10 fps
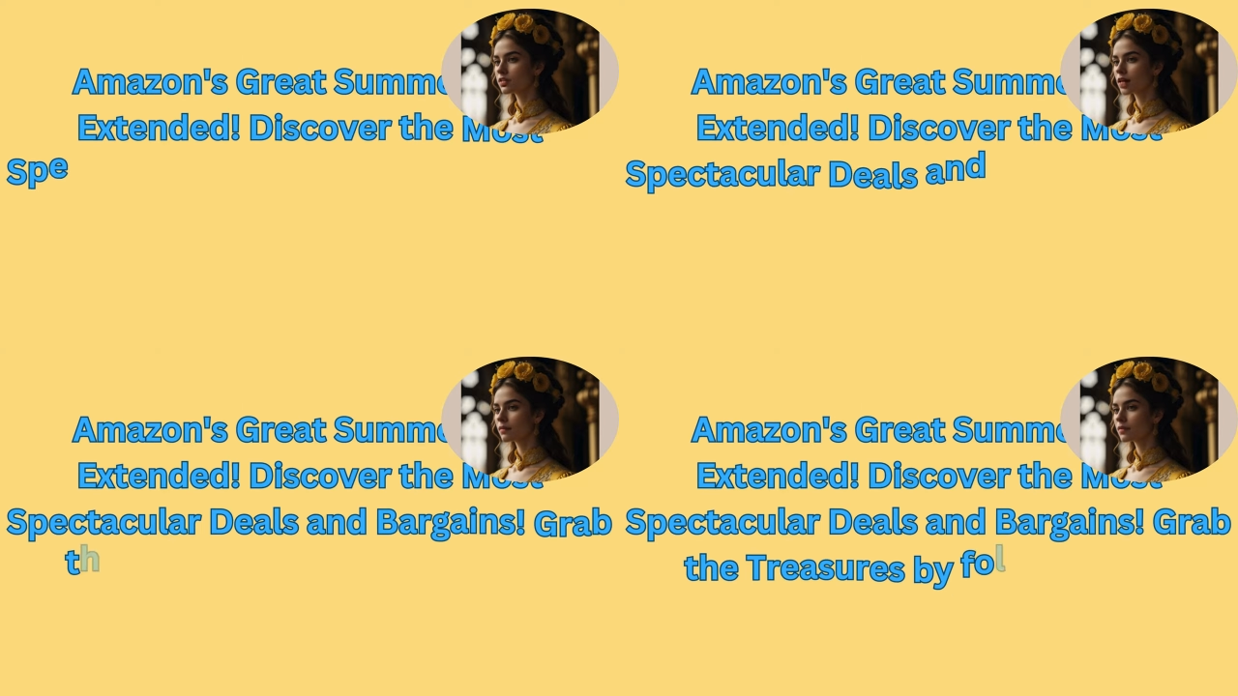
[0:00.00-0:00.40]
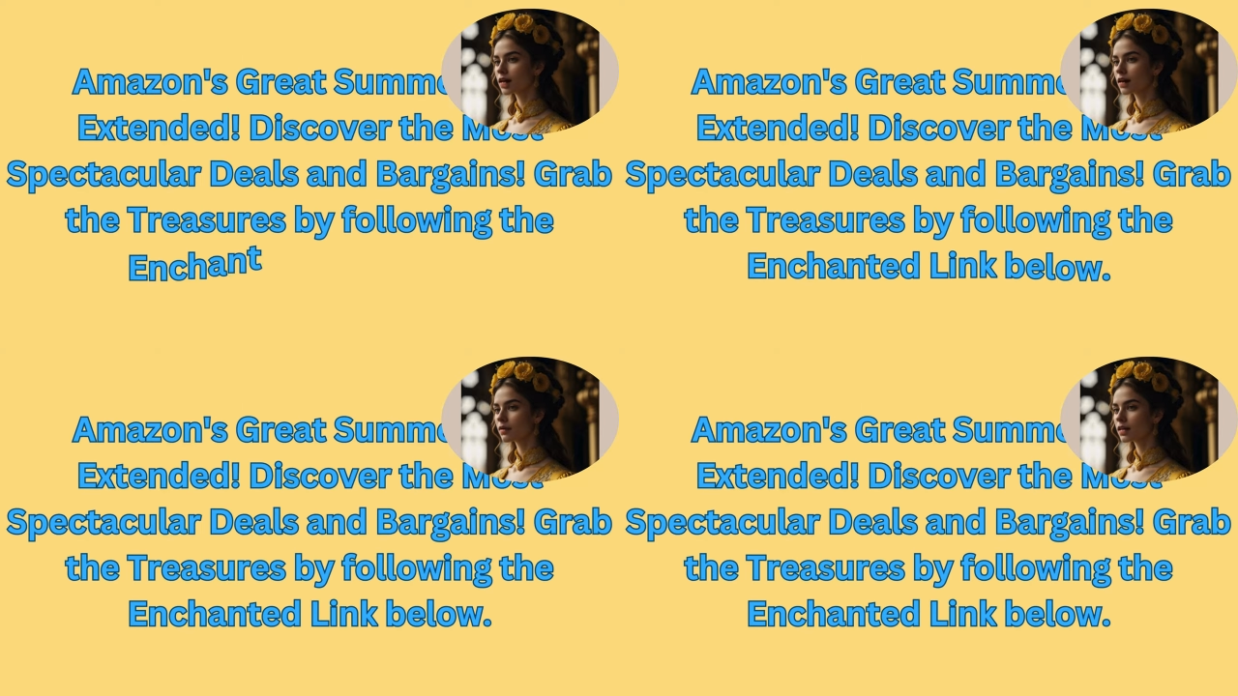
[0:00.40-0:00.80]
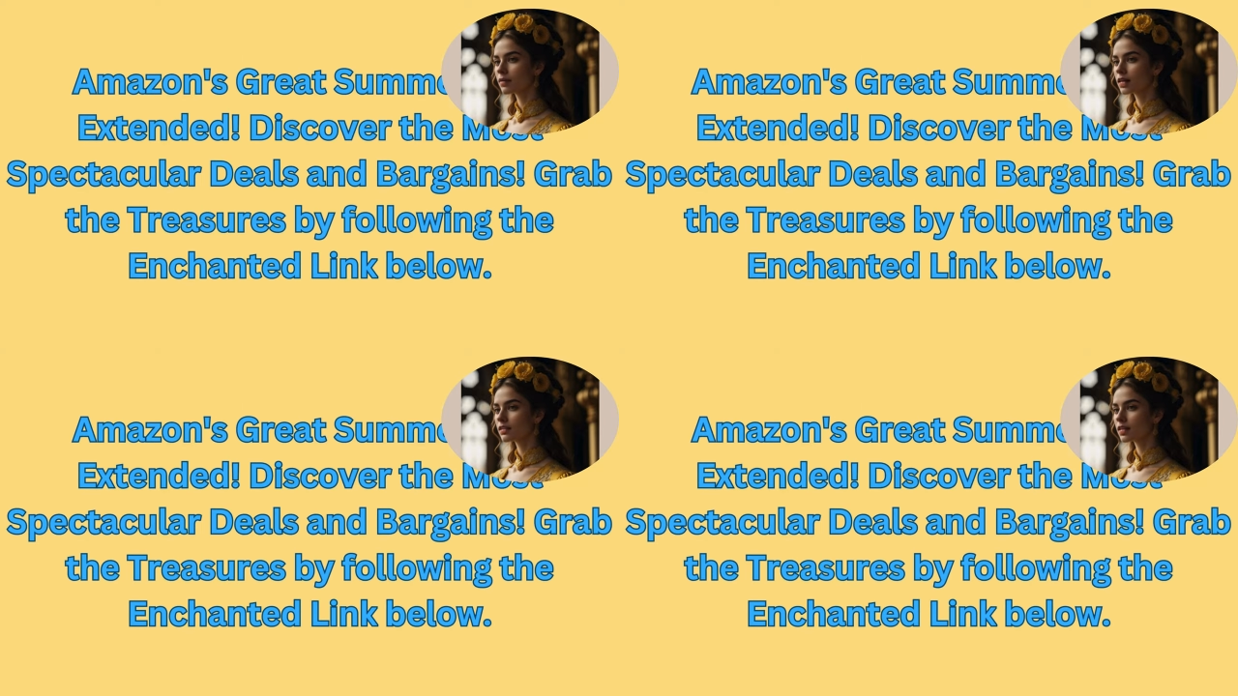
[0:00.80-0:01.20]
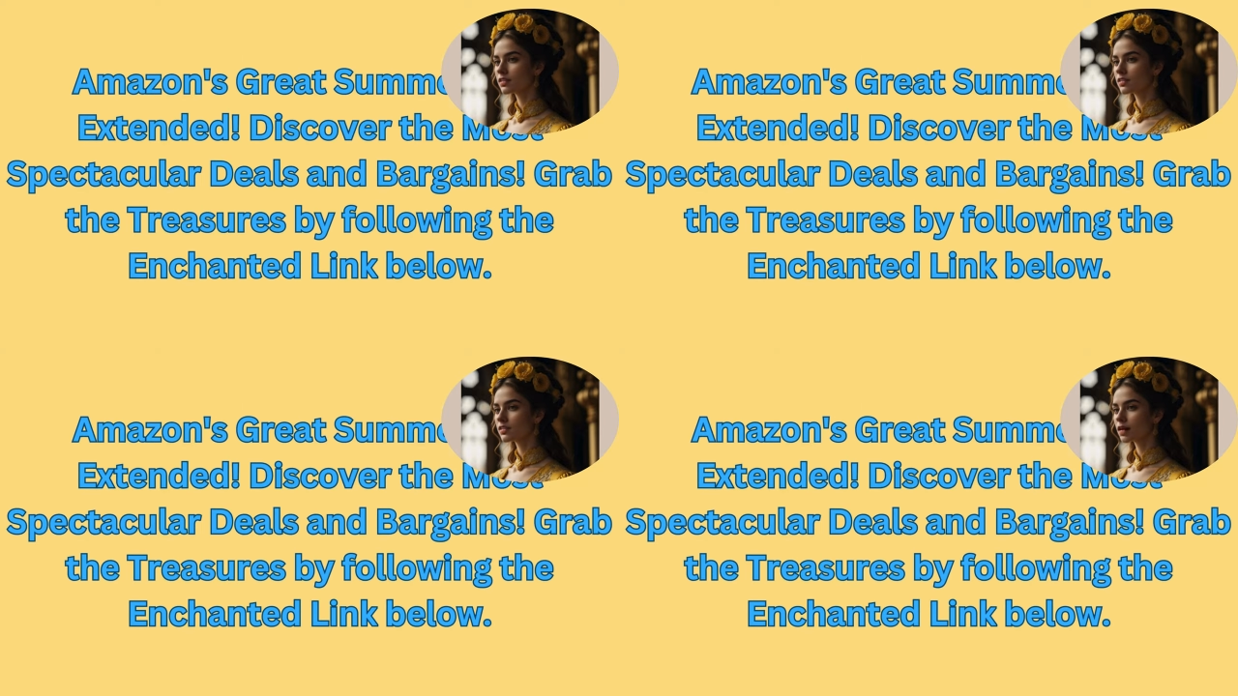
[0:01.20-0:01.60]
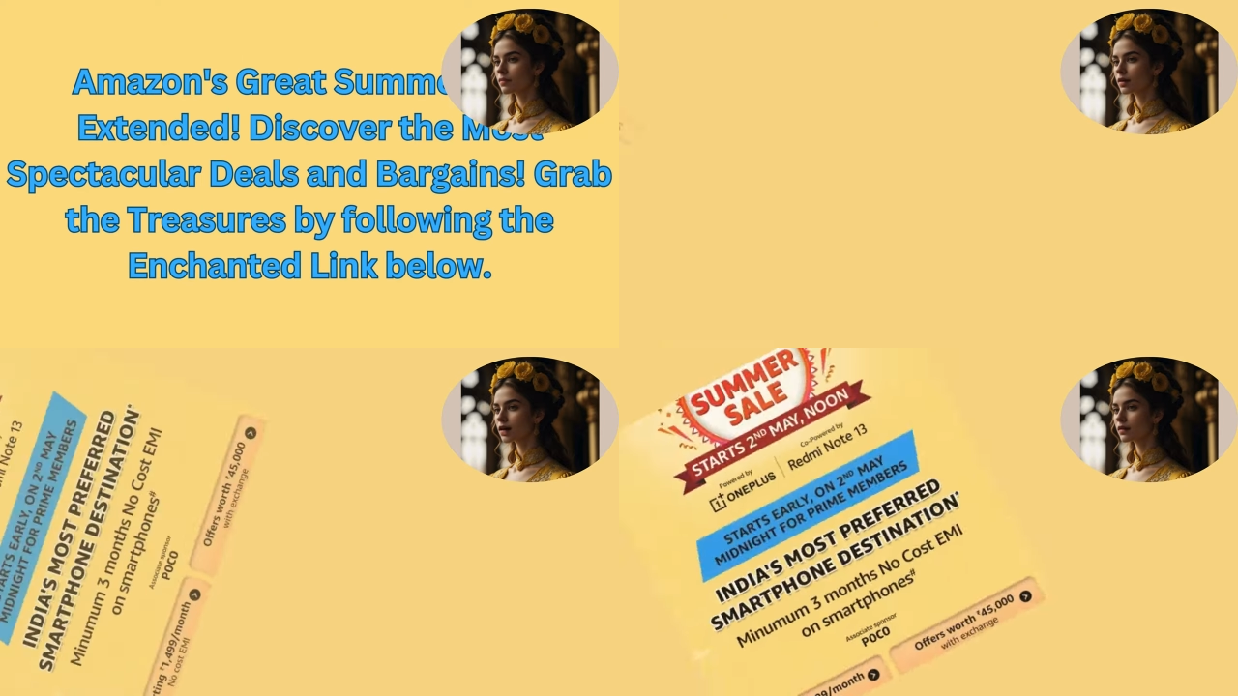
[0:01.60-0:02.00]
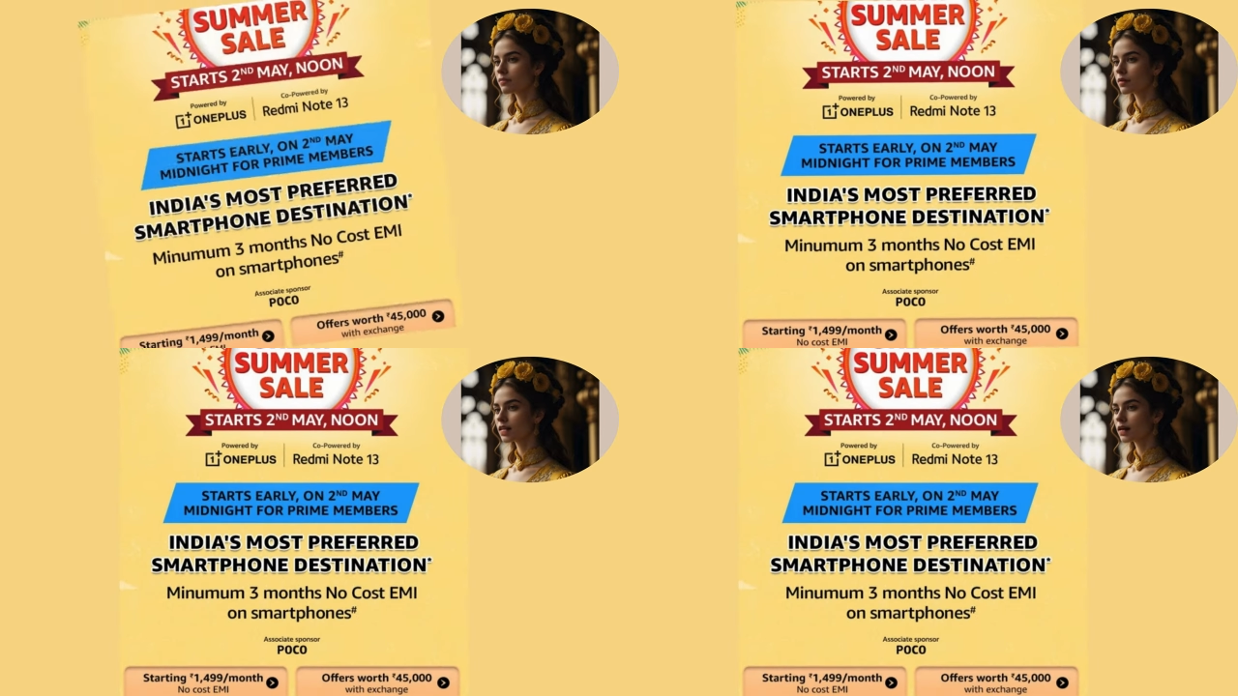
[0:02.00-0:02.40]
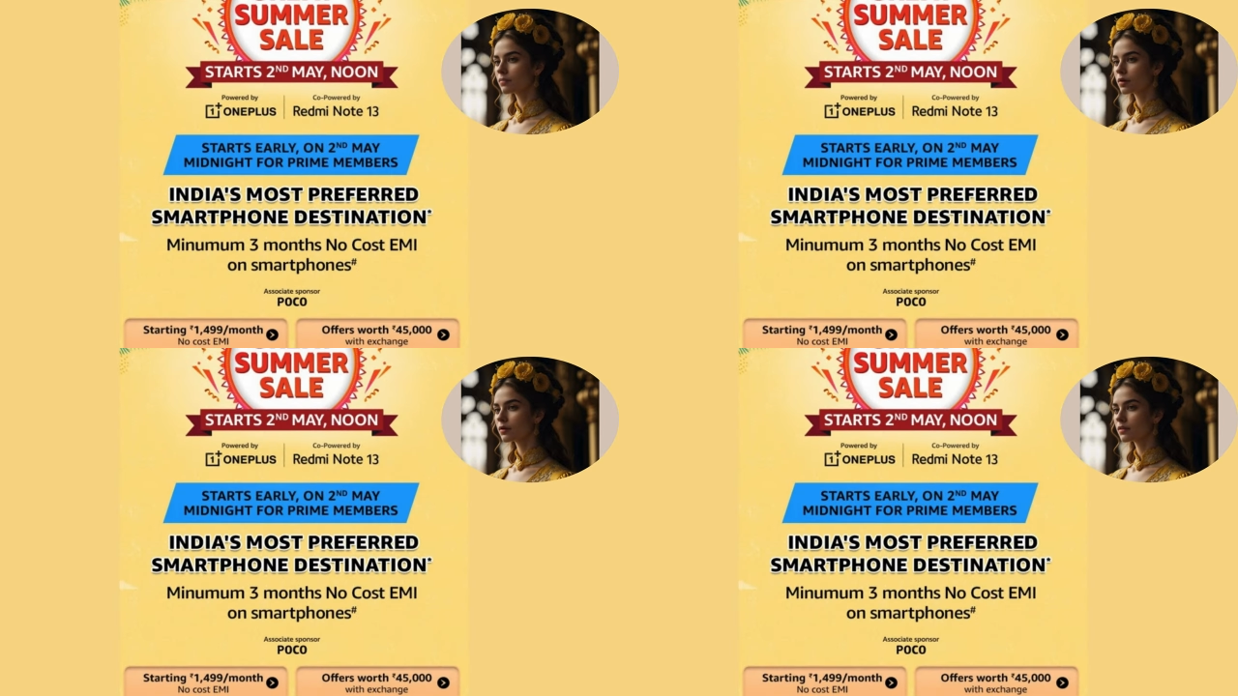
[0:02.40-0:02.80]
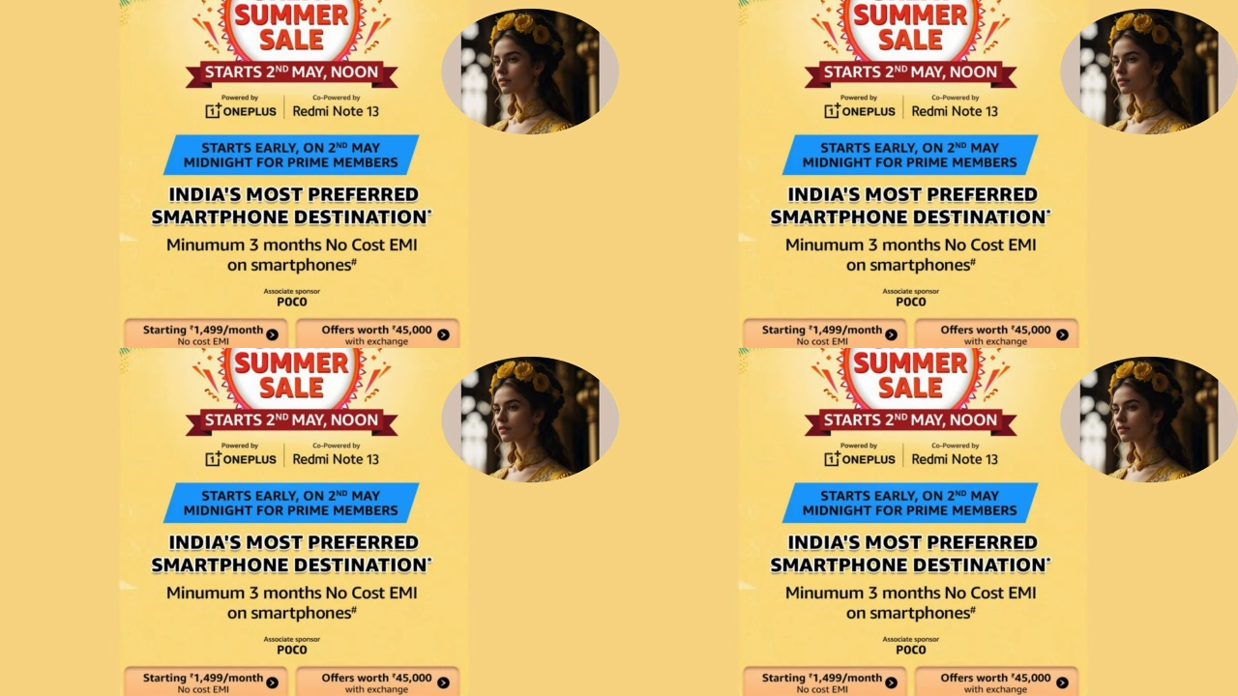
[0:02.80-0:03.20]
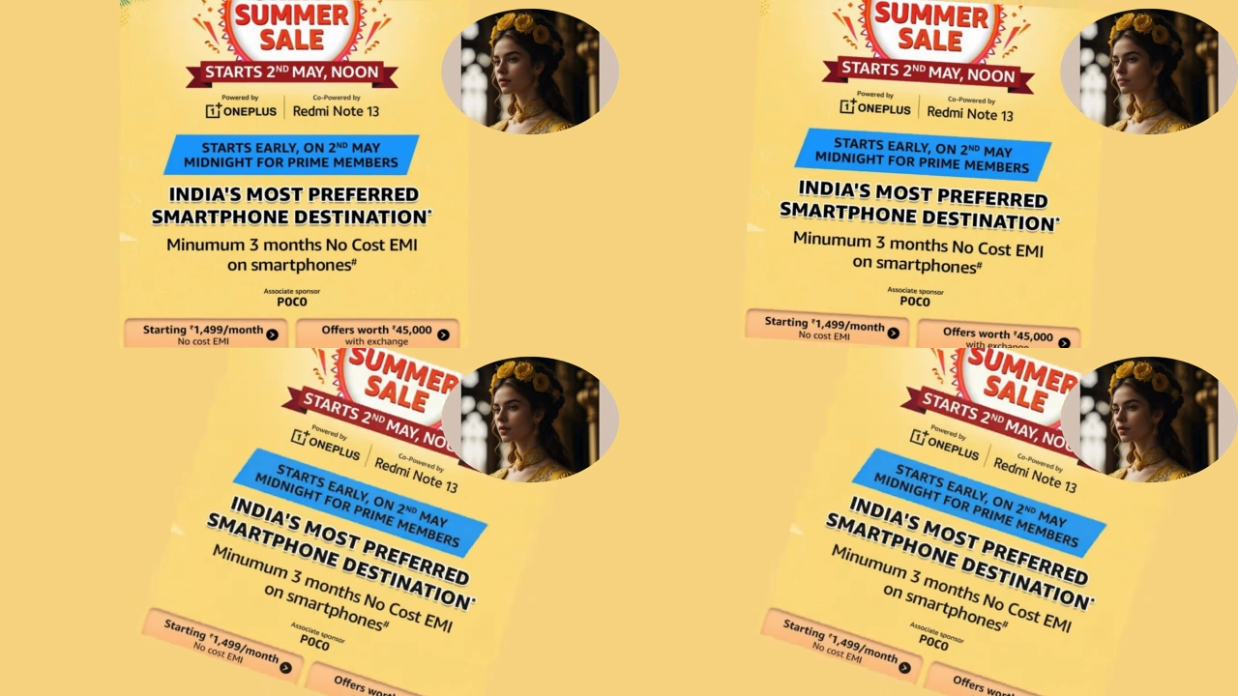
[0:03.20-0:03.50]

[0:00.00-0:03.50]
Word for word: Shop now and make this summer unforgettable. For